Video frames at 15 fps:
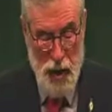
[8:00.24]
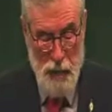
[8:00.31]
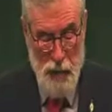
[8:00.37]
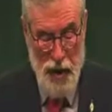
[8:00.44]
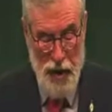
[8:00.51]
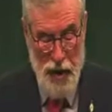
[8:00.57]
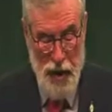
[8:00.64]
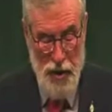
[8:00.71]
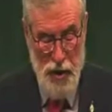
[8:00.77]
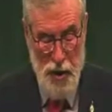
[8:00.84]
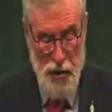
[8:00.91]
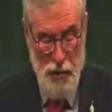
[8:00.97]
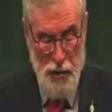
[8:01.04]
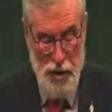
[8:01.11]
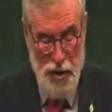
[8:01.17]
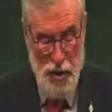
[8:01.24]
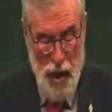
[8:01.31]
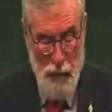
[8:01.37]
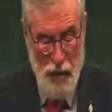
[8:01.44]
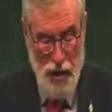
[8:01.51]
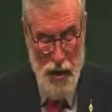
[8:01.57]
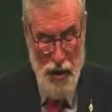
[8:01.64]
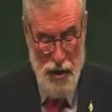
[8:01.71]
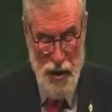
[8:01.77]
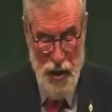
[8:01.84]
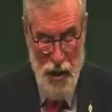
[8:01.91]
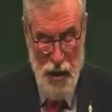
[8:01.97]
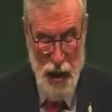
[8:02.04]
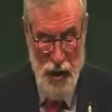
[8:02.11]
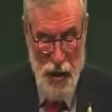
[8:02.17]
obligation to establish
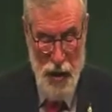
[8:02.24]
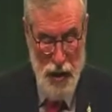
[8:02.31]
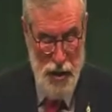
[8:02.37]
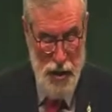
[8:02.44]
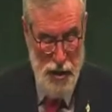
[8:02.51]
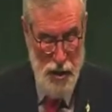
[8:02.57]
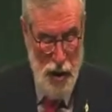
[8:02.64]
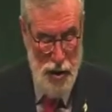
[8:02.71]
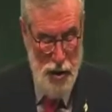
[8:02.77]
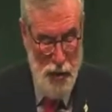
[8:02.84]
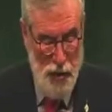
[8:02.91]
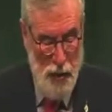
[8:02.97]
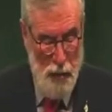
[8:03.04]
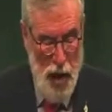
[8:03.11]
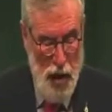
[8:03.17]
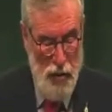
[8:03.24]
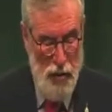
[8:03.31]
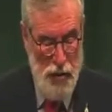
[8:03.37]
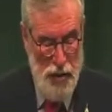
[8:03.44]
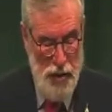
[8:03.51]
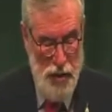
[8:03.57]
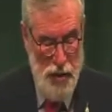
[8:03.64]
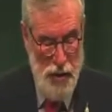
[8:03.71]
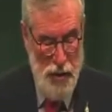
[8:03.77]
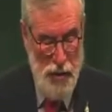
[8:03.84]
an Irish national democracy.